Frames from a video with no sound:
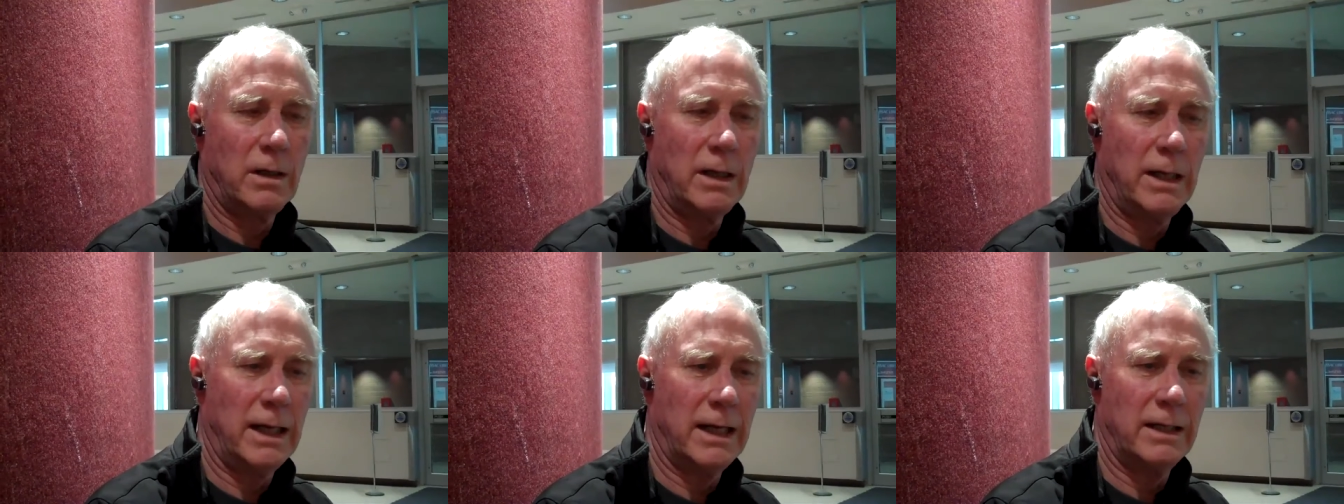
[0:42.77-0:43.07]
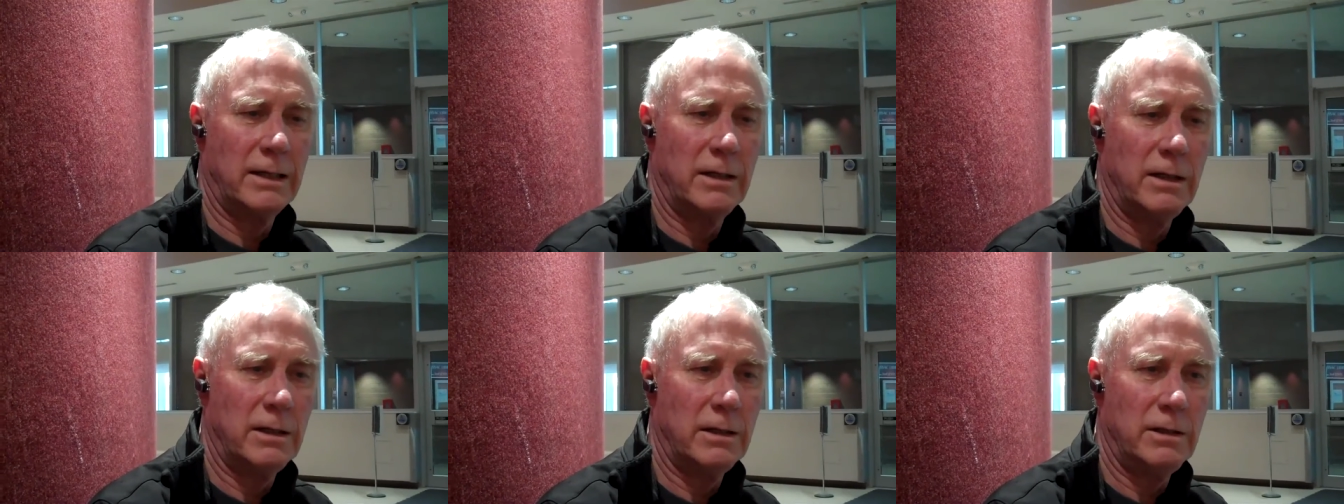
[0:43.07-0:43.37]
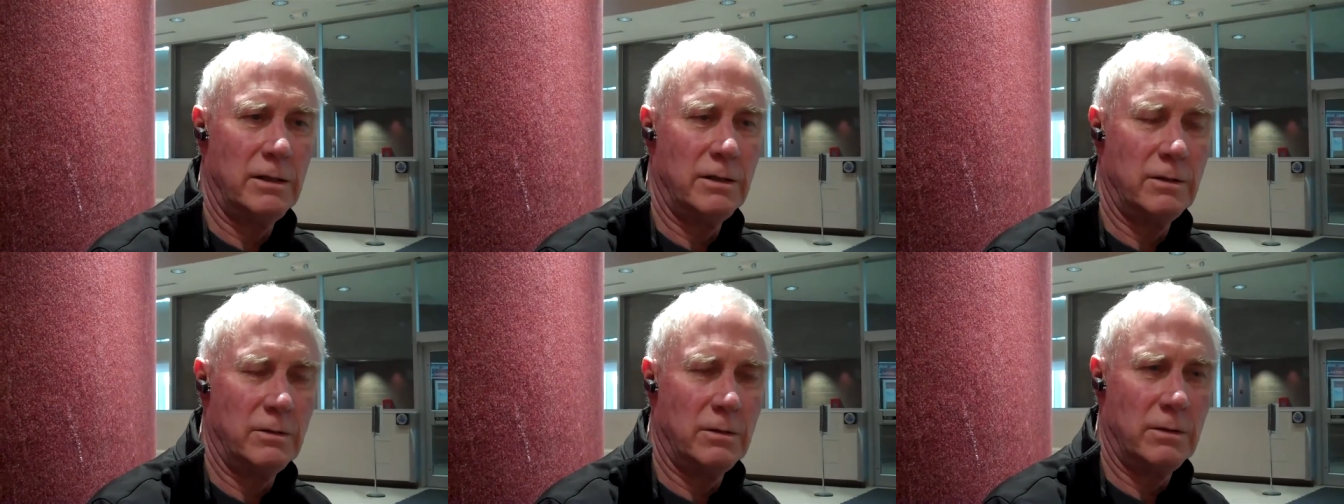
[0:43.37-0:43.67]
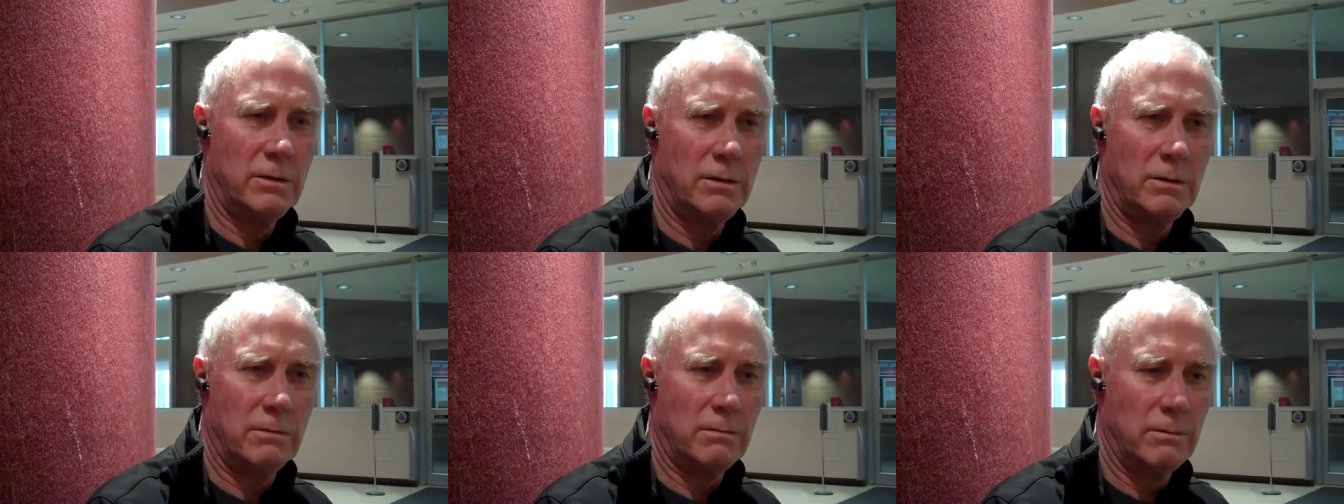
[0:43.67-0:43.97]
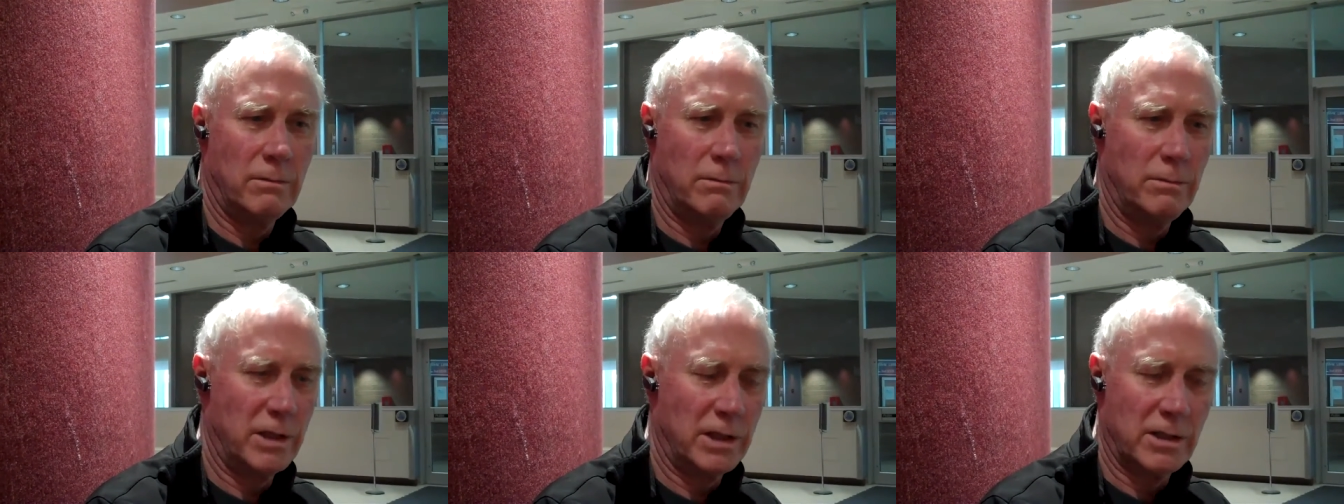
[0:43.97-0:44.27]
And you,
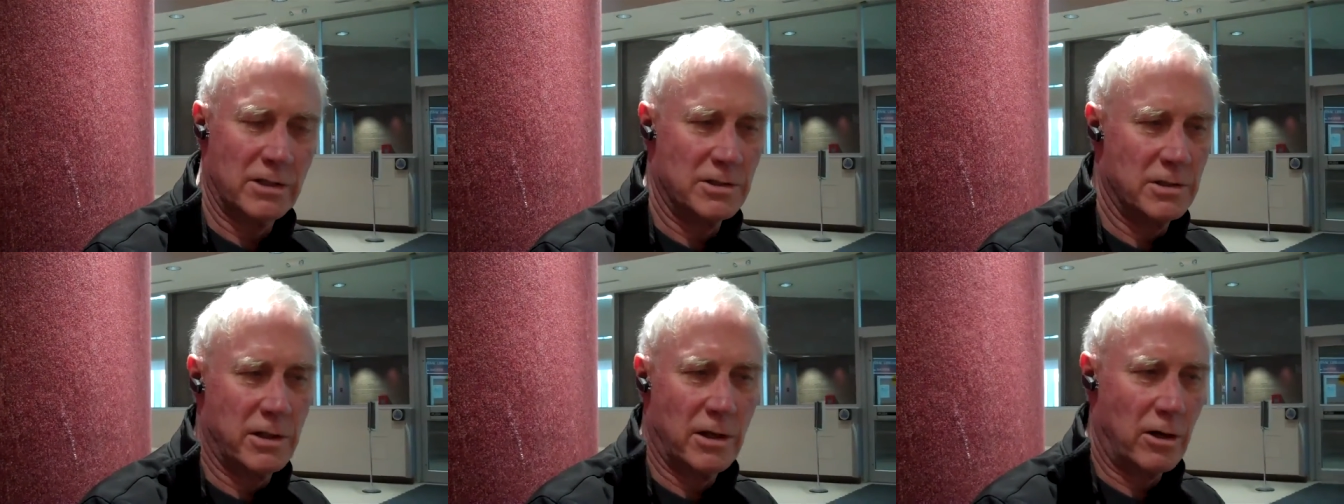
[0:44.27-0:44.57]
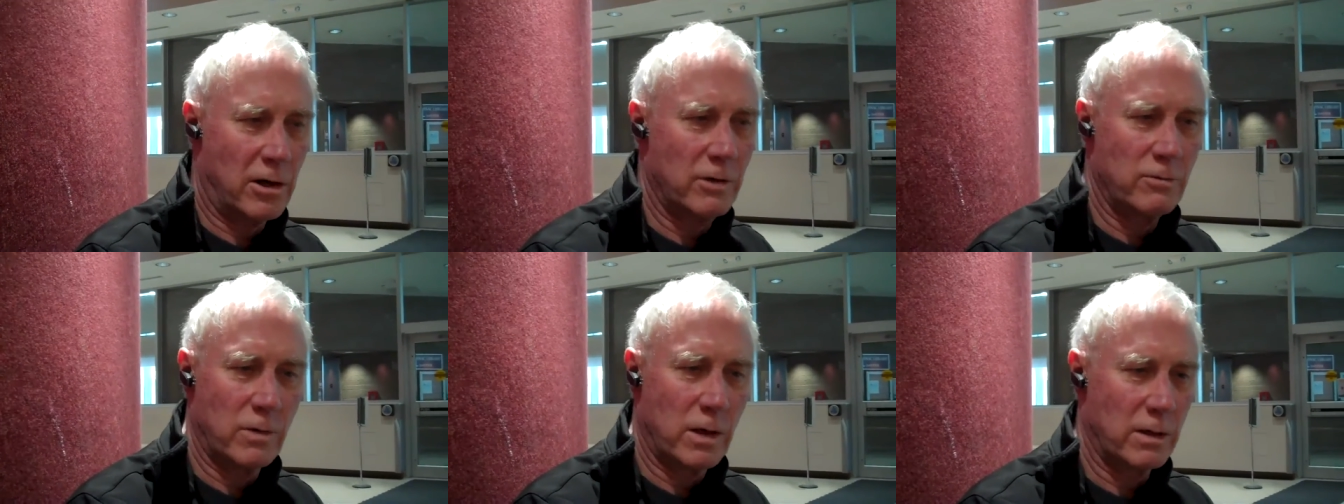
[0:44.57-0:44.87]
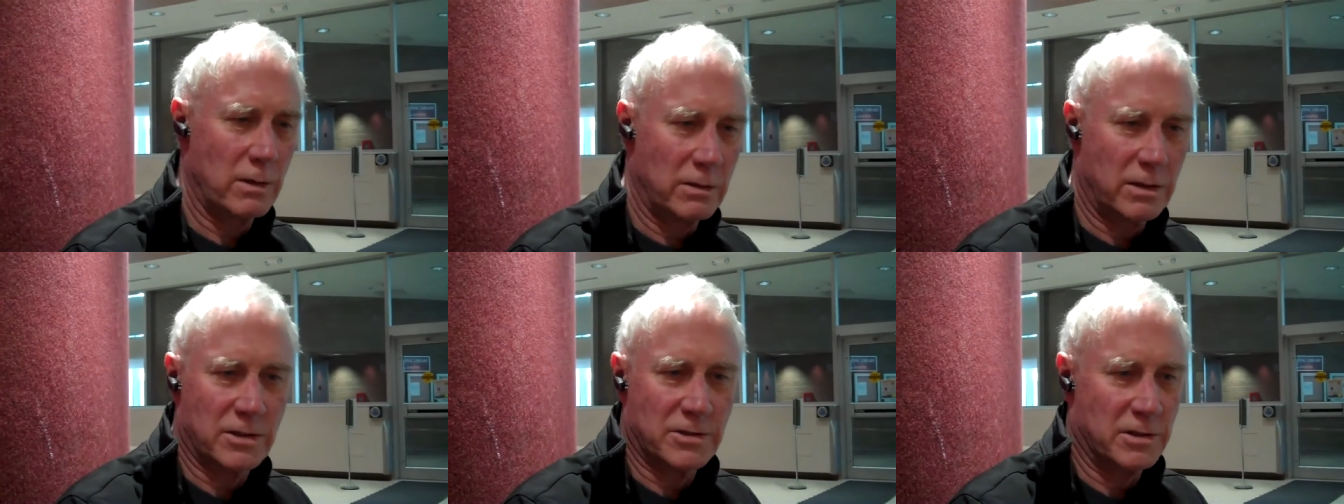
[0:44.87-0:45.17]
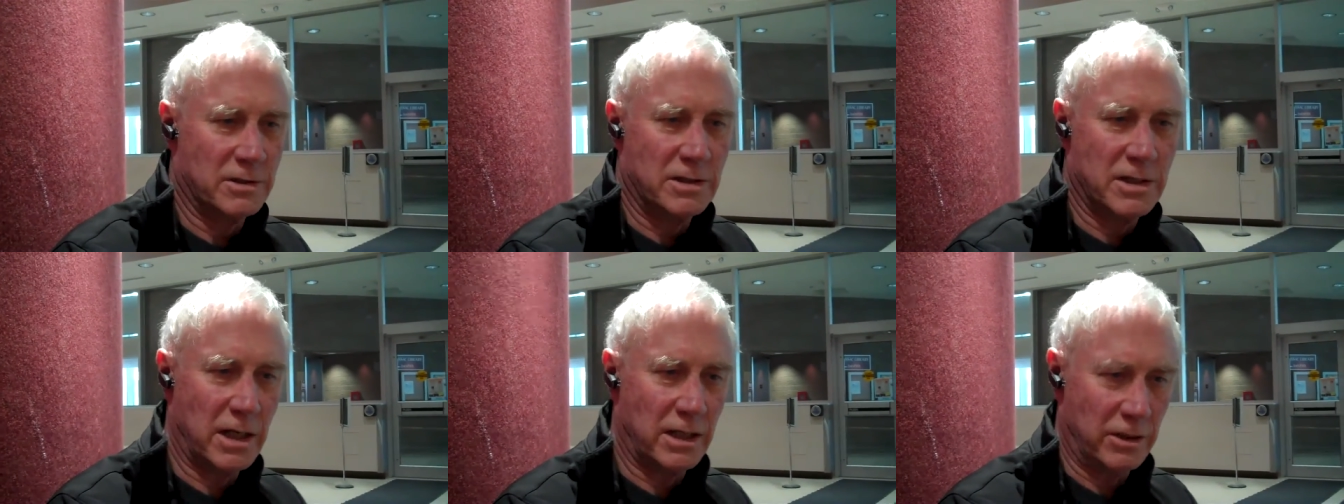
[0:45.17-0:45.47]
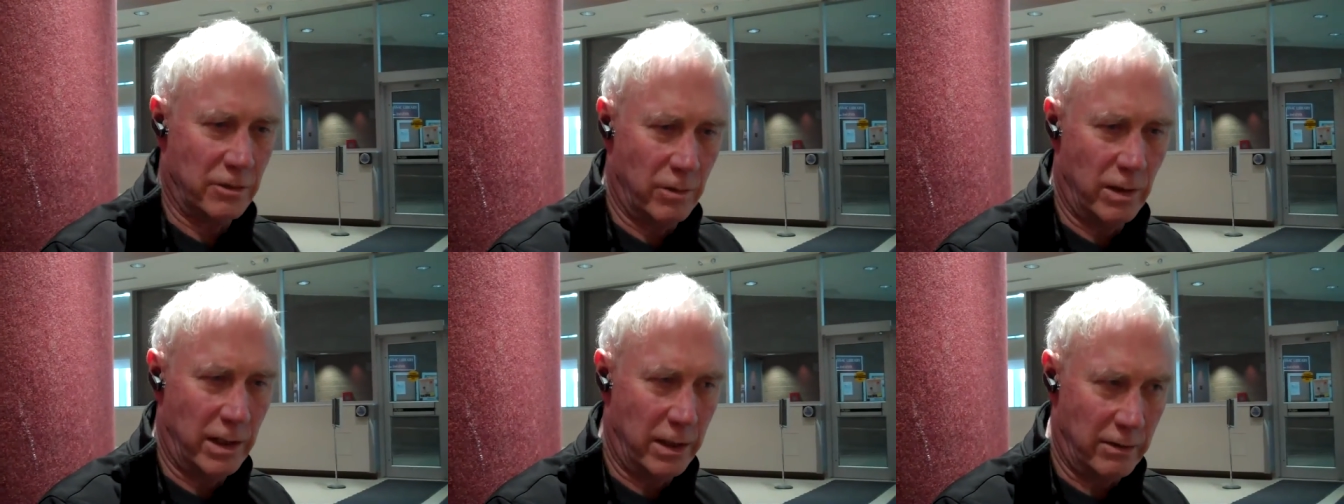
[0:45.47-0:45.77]
because the hardware doesn't tell
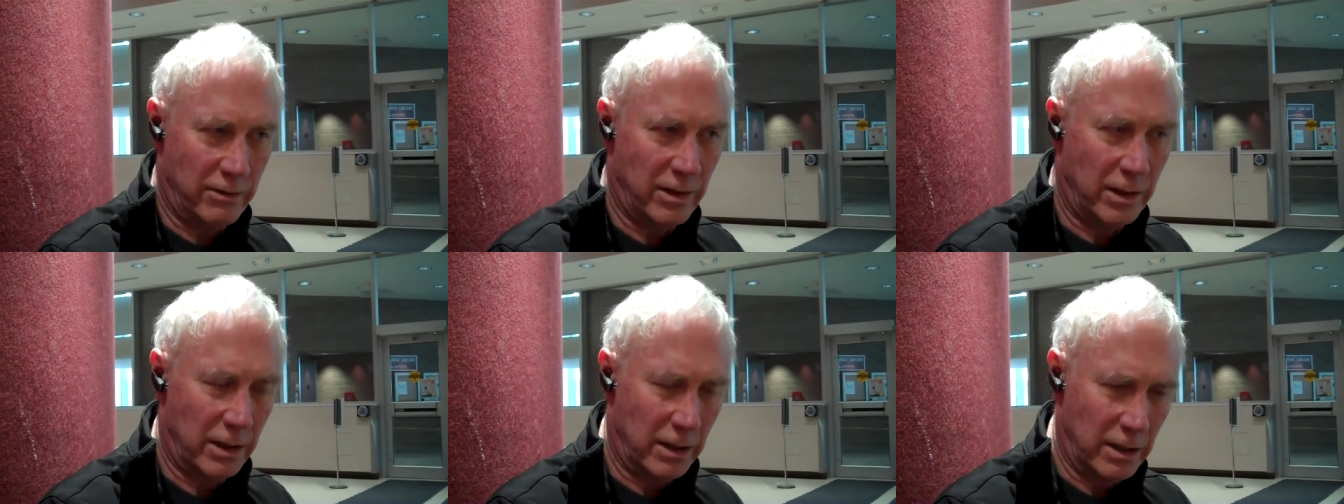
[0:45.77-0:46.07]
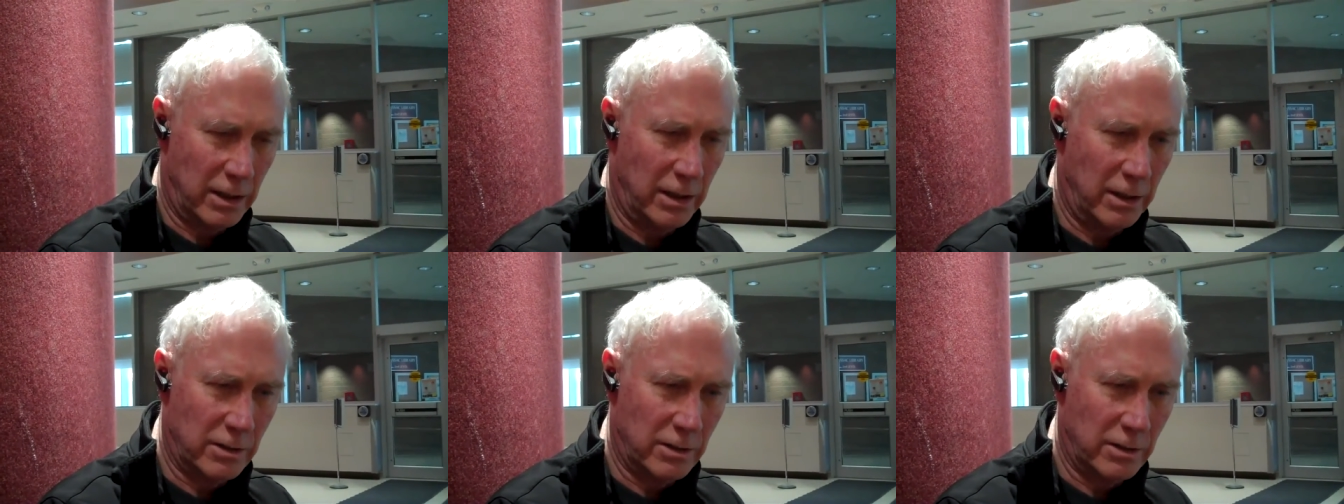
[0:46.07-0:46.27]
you anything.